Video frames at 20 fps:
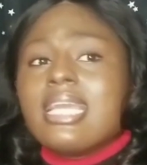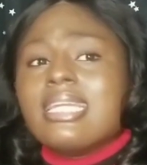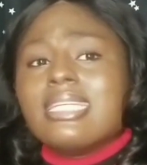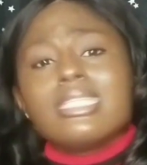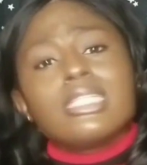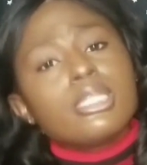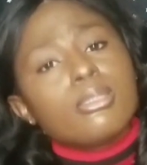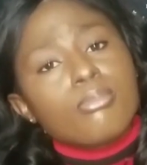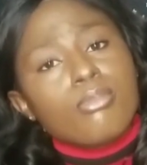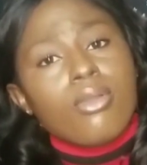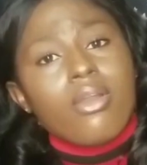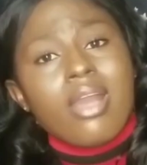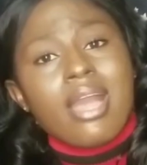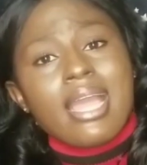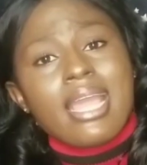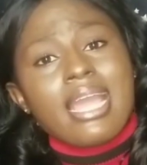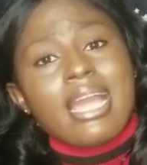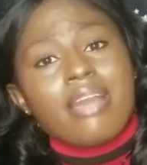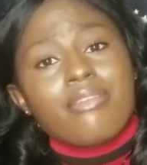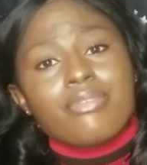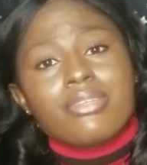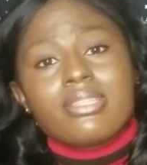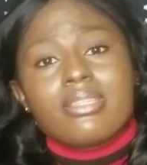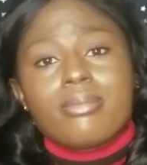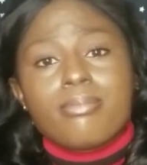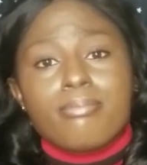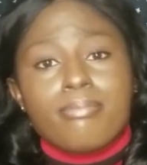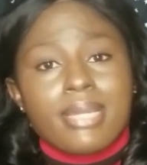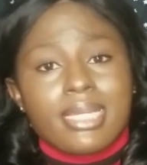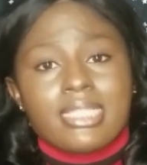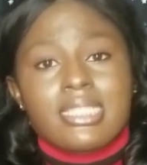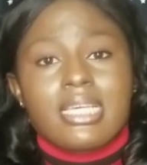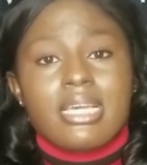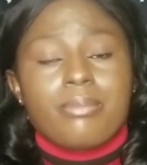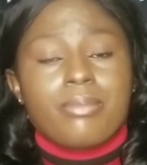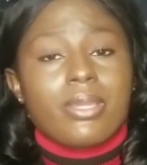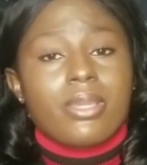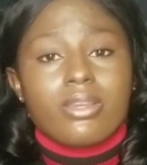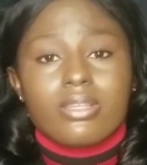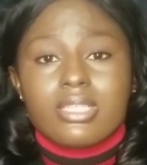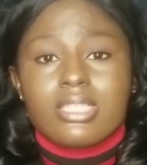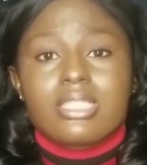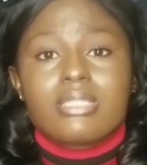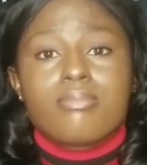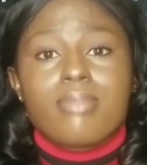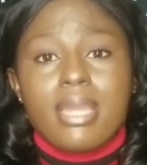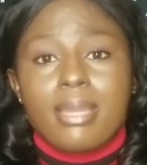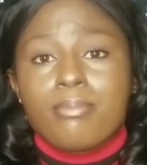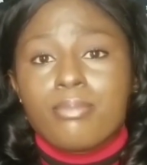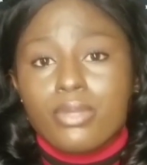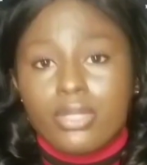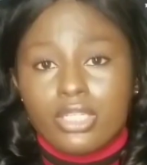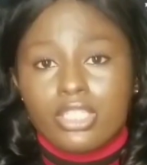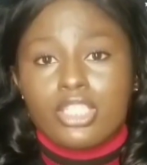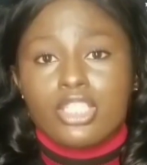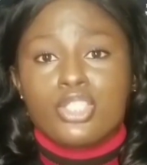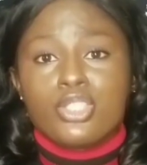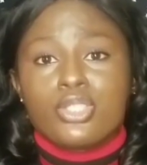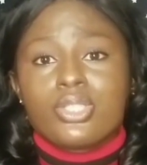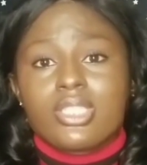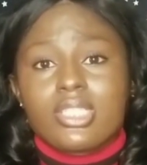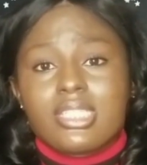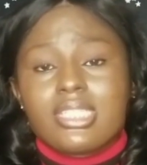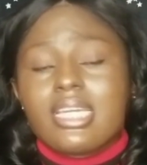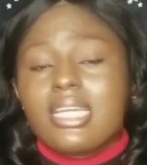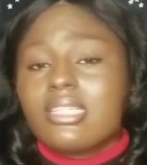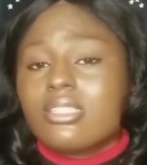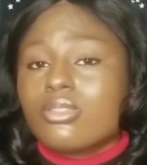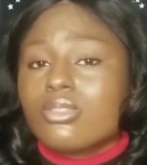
The more I have it, the better, because it's my money, you understand?